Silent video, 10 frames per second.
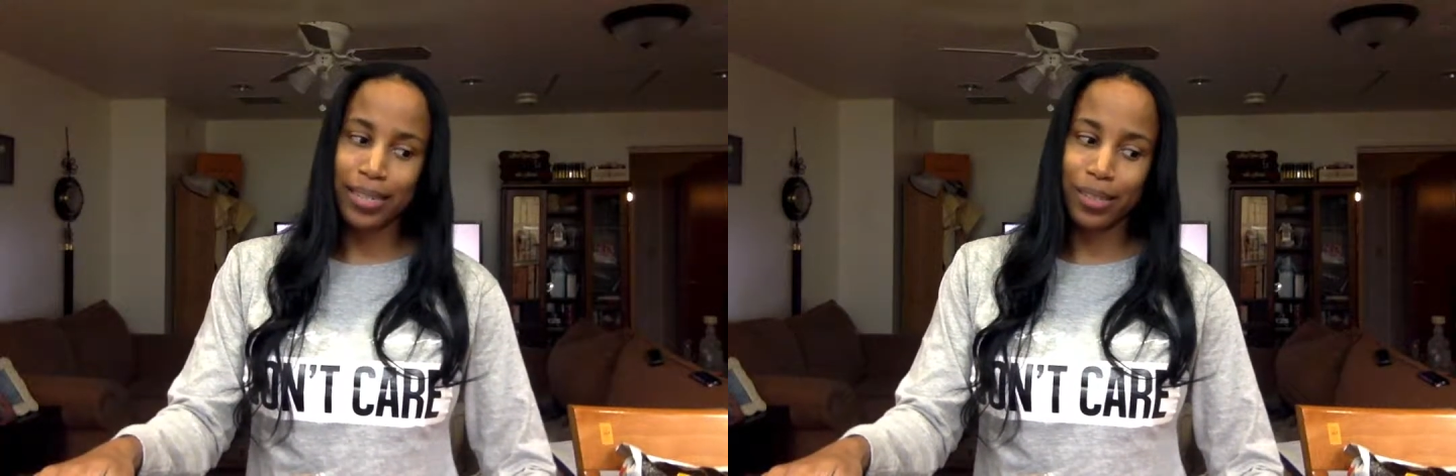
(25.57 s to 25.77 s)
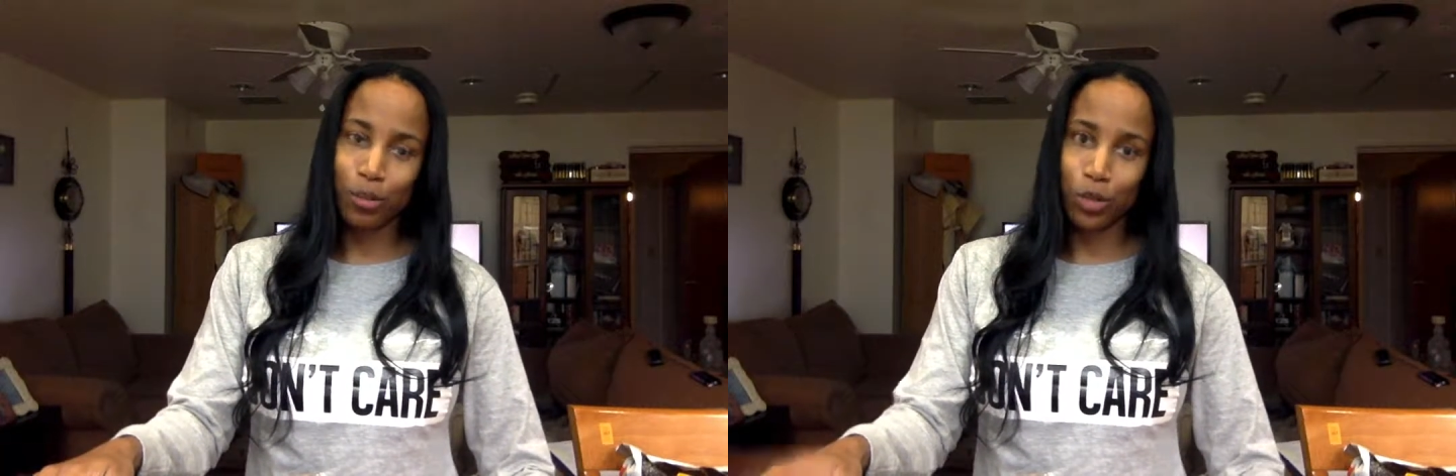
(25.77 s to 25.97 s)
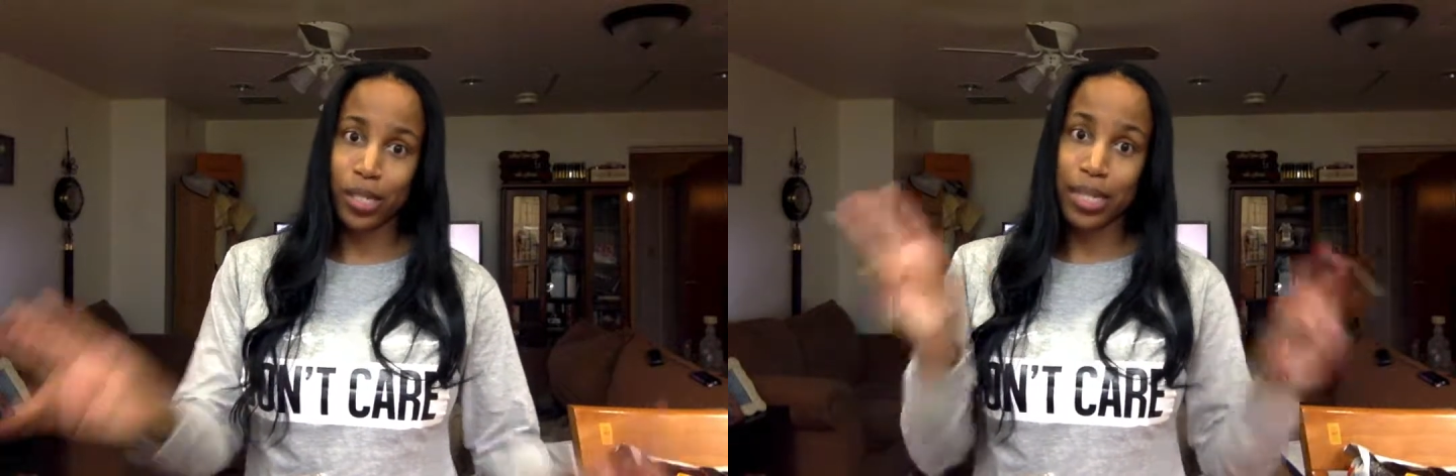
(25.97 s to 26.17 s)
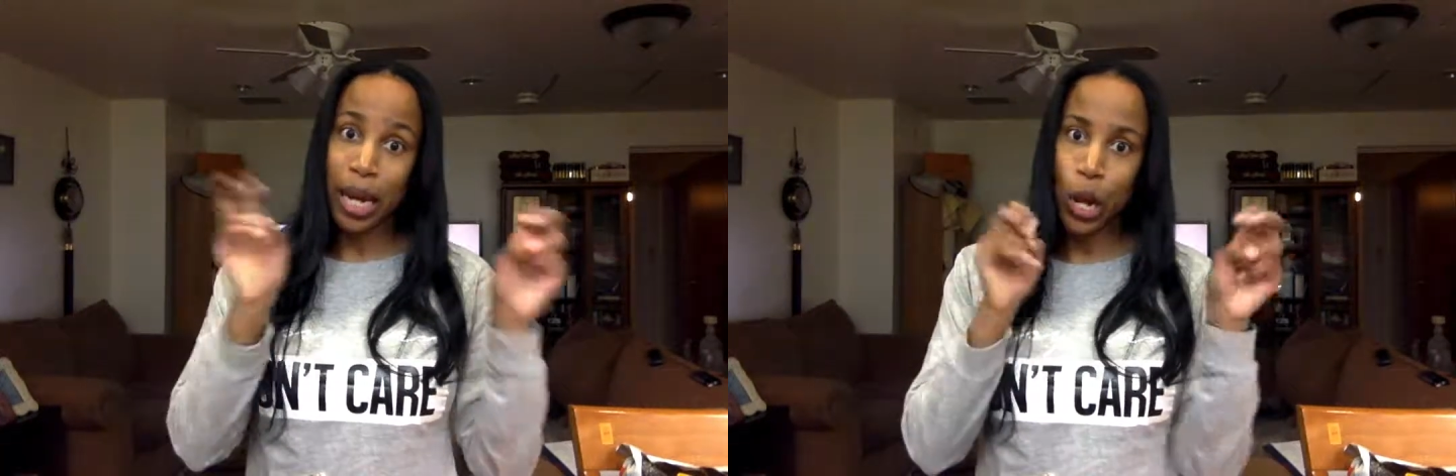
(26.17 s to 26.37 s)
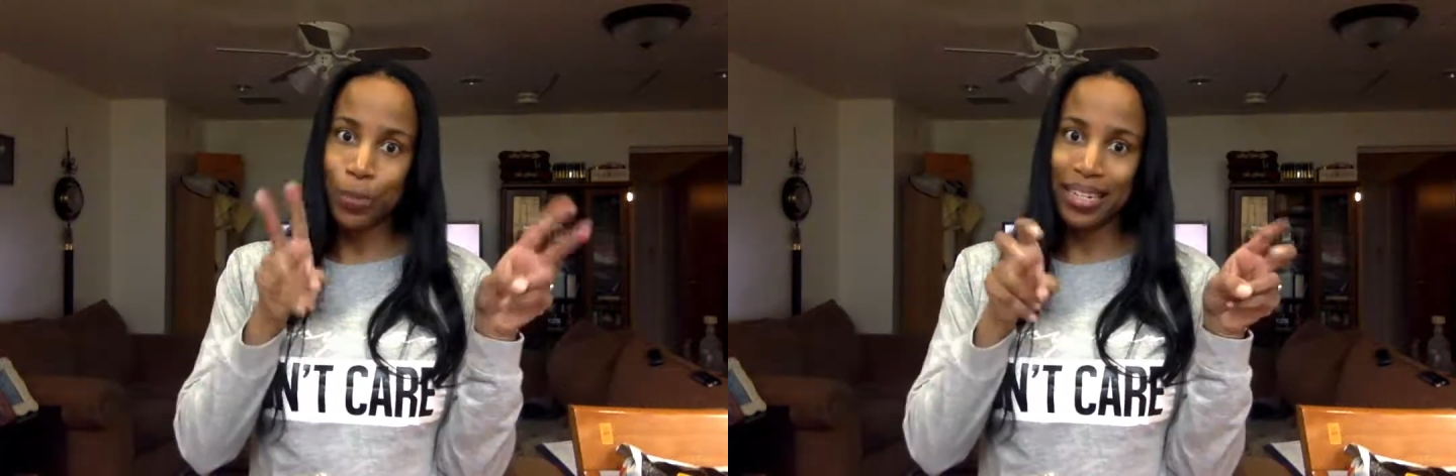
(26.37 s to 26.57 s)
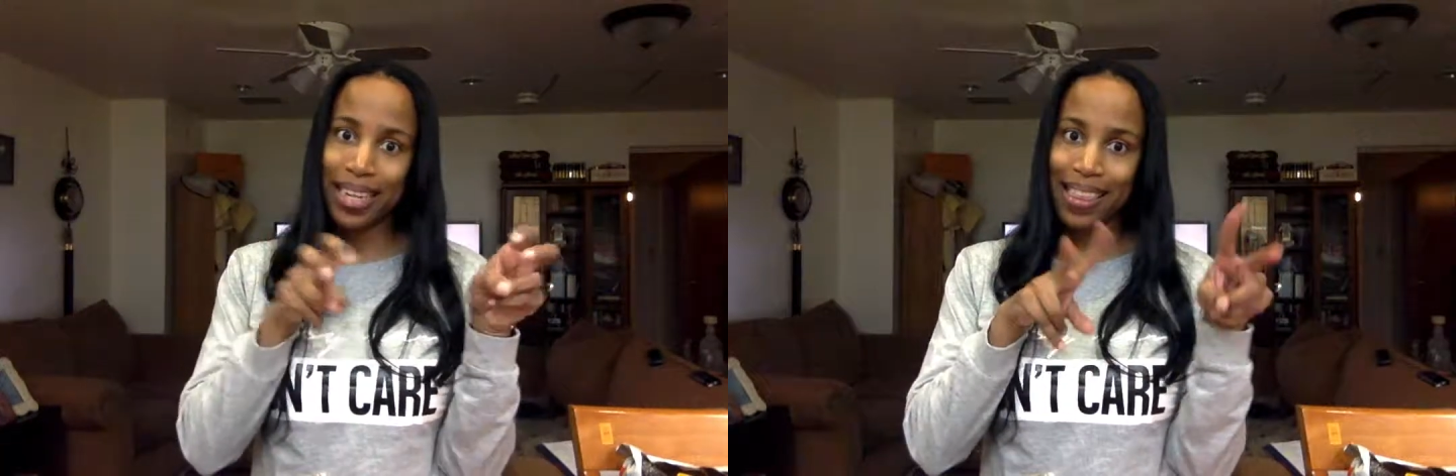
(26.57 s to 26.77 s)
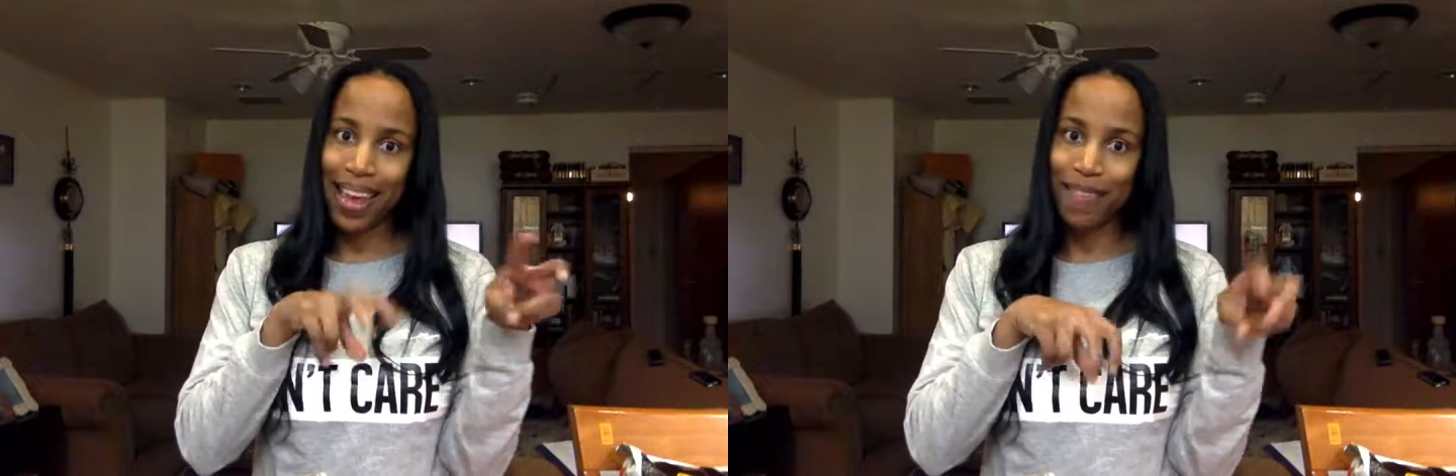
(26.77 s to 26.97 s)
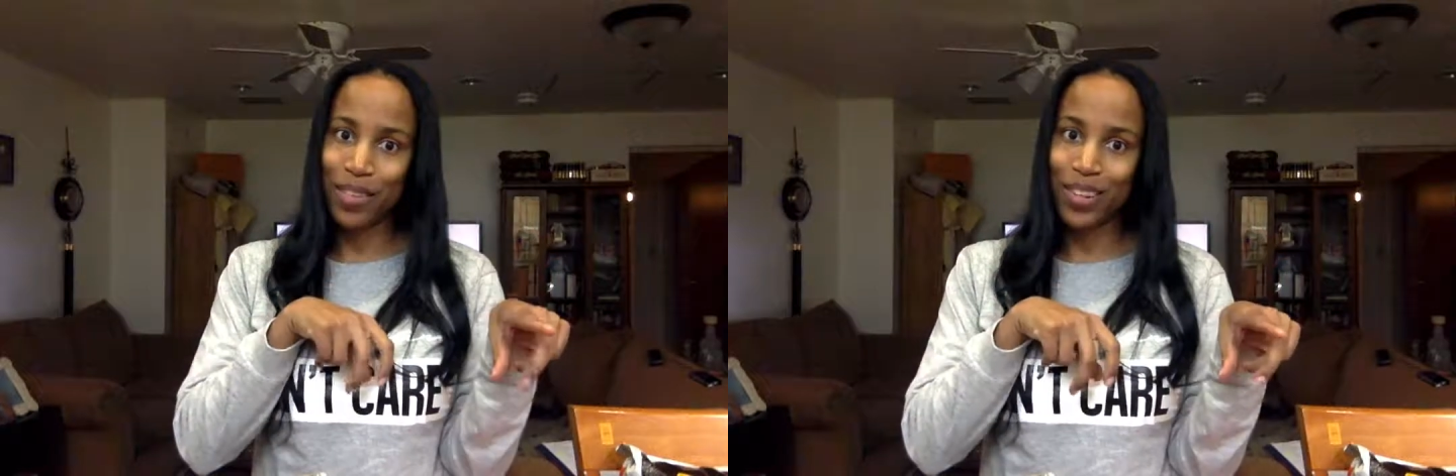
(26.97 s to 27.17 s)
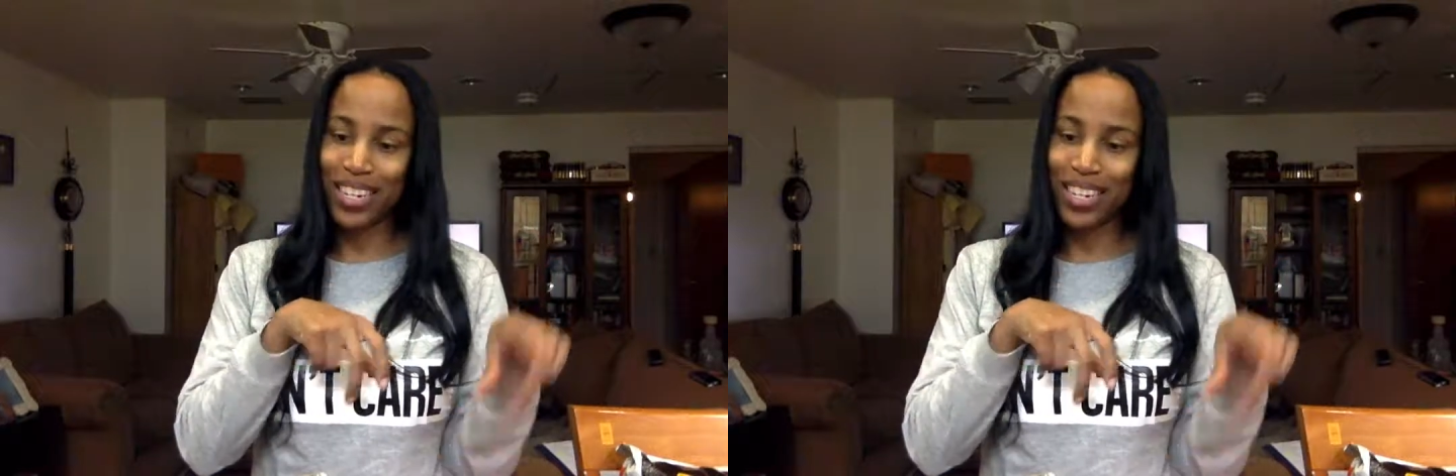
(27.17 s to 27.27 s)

don't just tell me they have the right